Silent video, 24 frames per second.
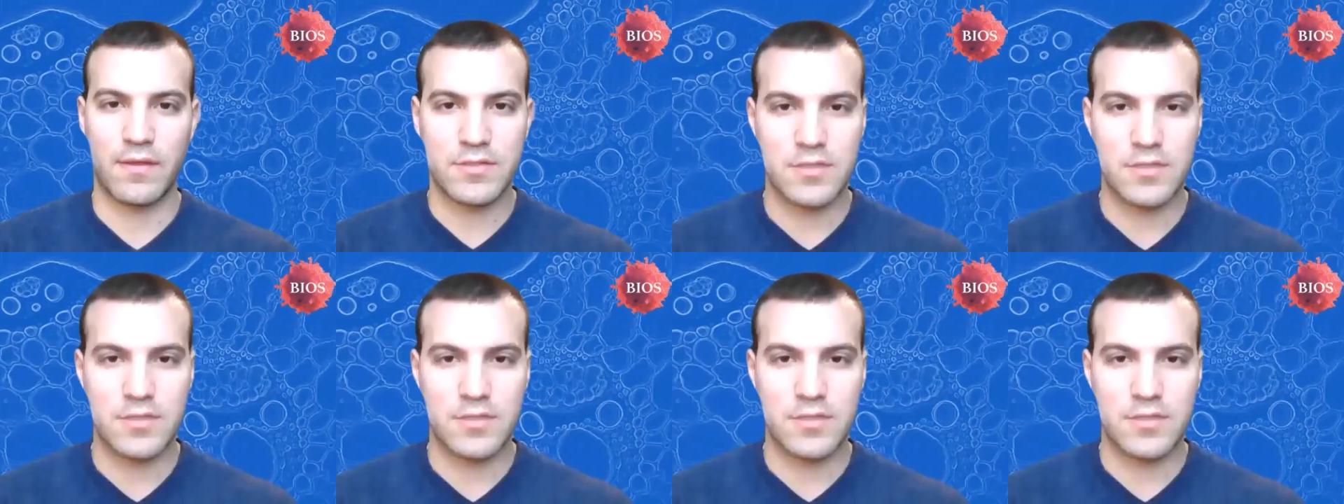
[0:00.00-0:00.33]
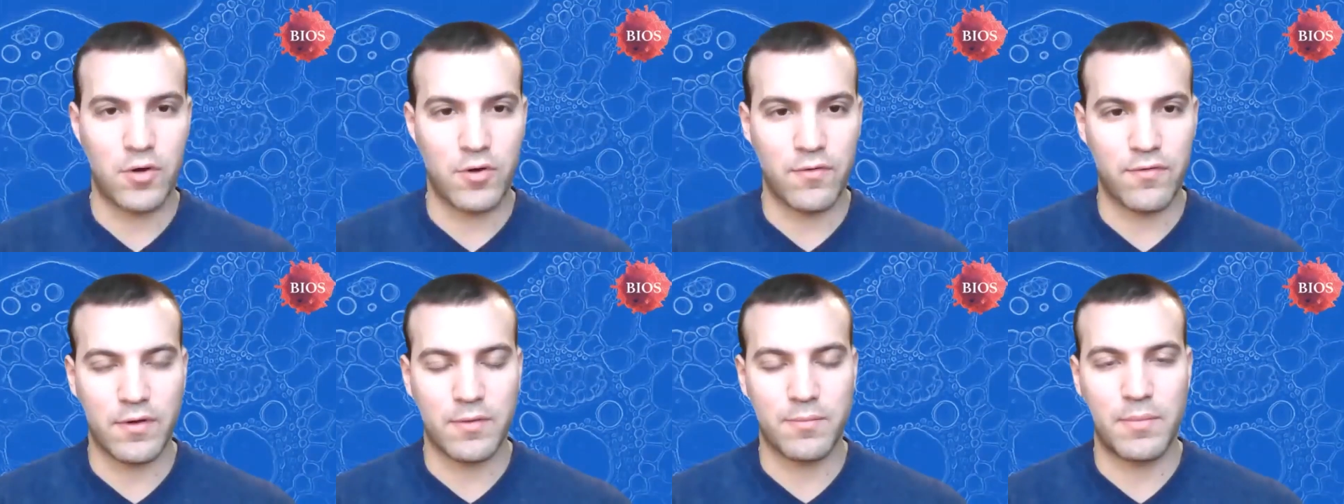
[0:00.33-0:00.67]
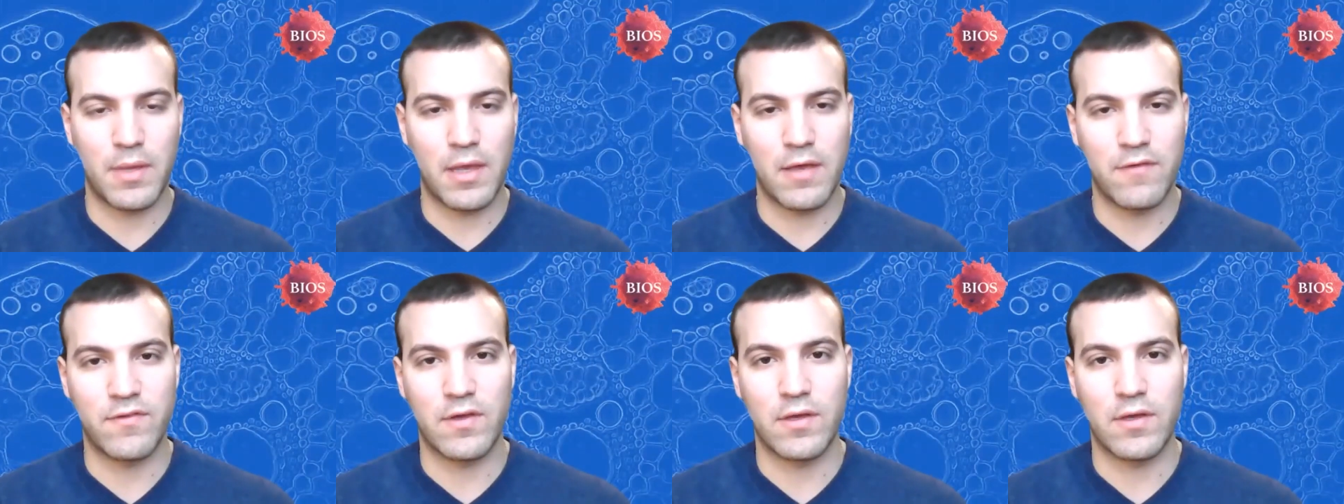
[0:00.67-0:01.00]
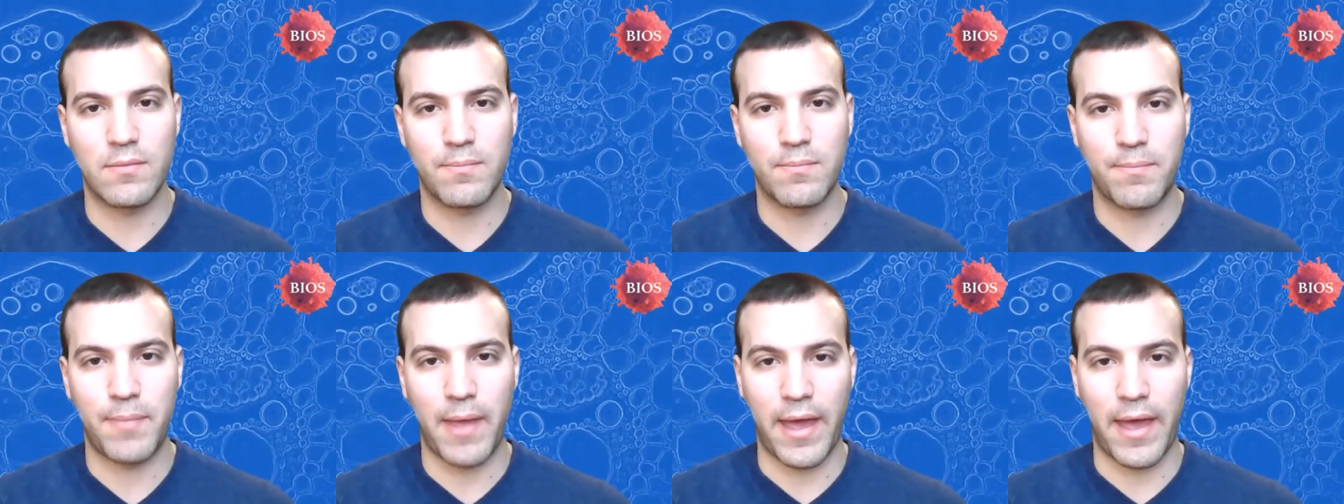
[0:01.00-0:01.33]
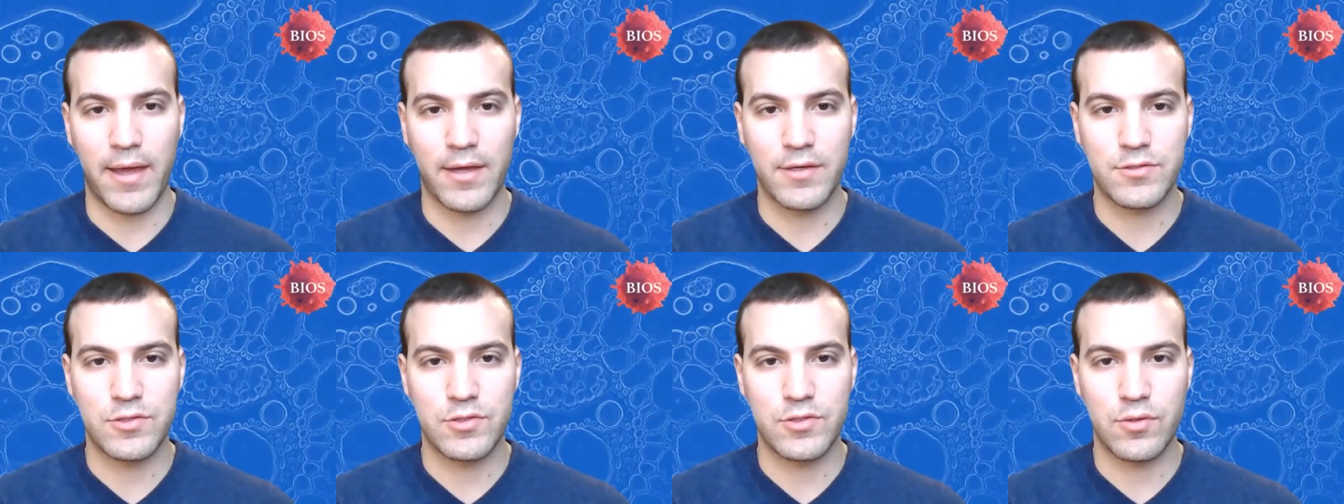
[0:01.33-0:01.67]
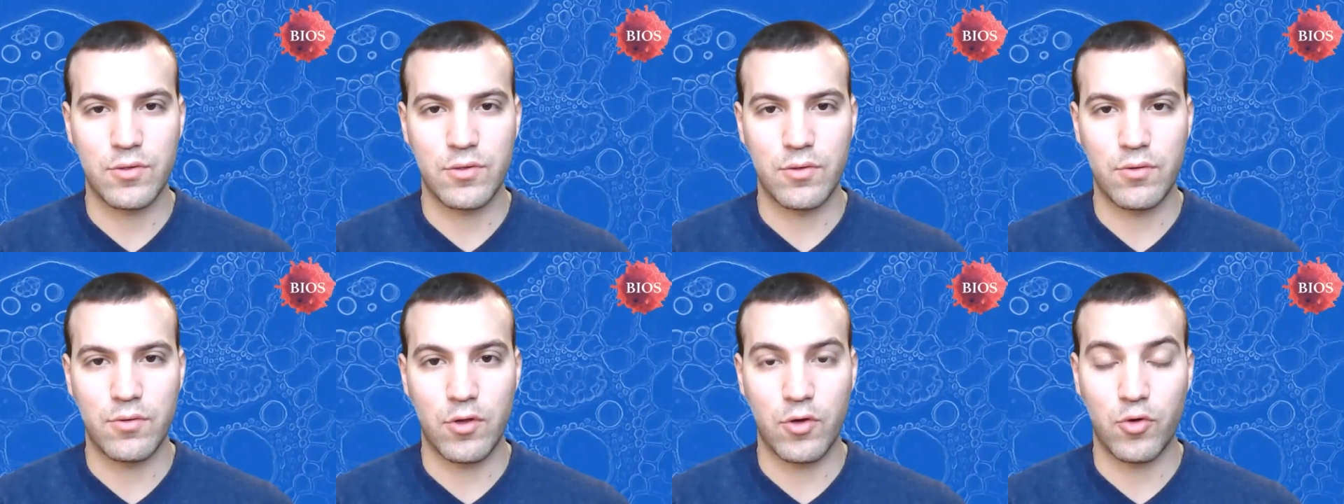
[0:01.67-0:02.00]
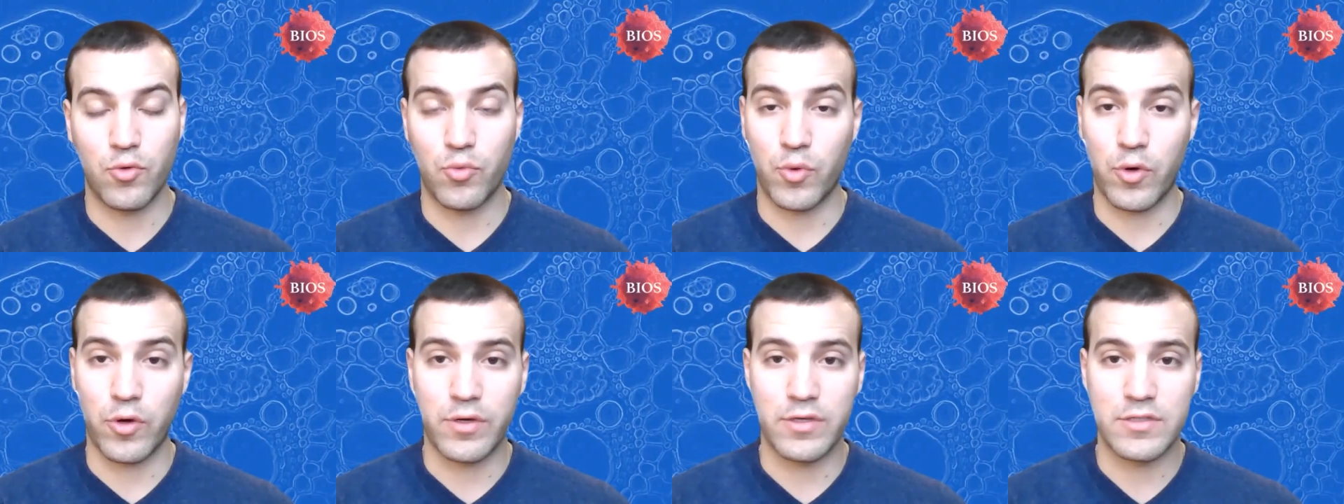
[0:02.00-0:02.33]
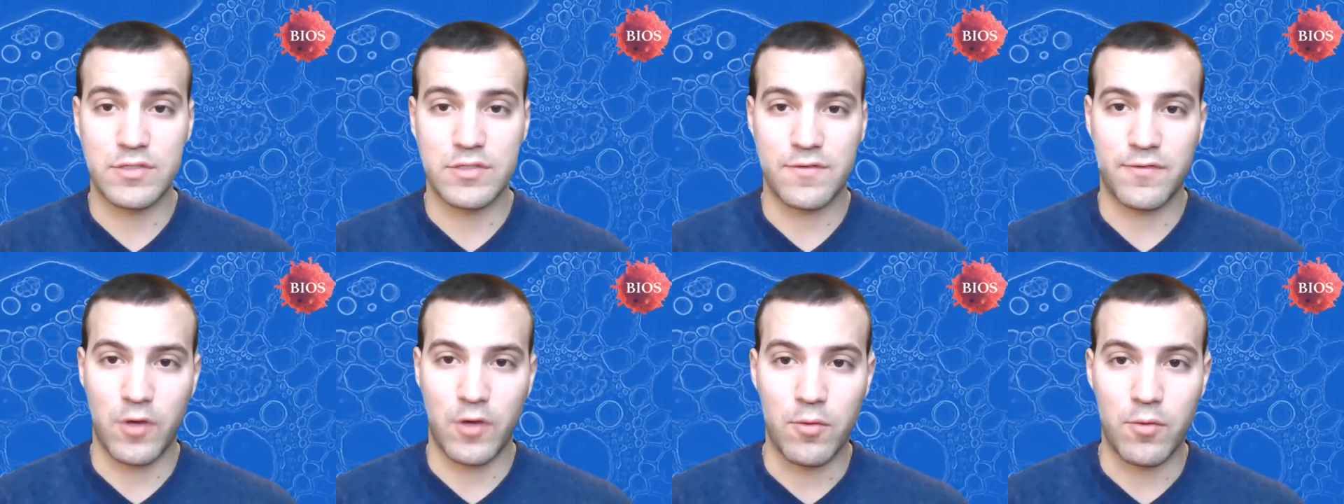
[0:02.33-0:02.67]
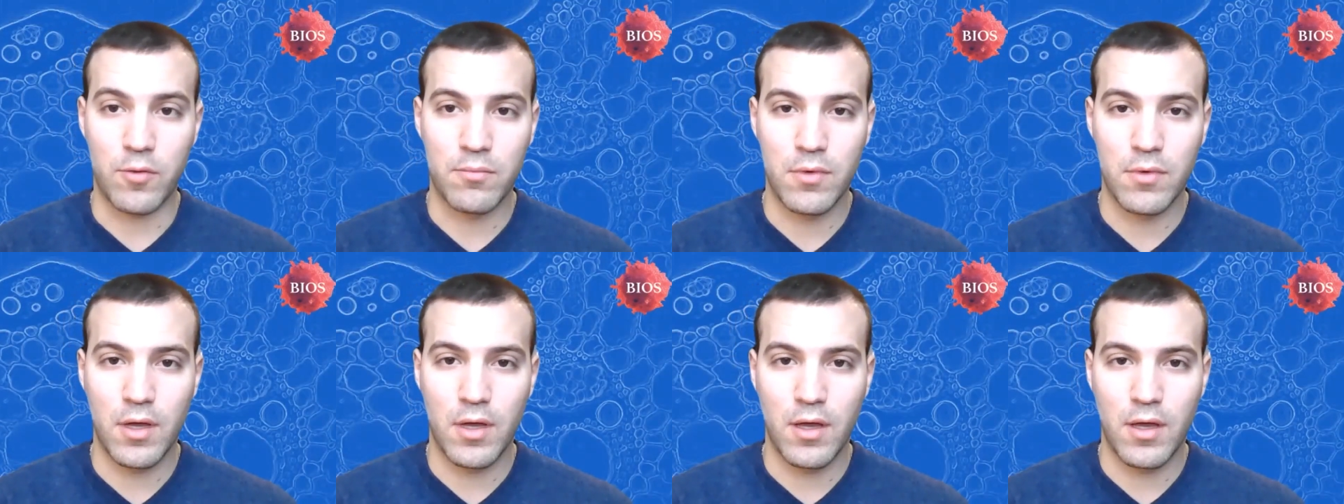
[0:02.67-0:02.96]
that's a perfect pivot back to your work as a firm.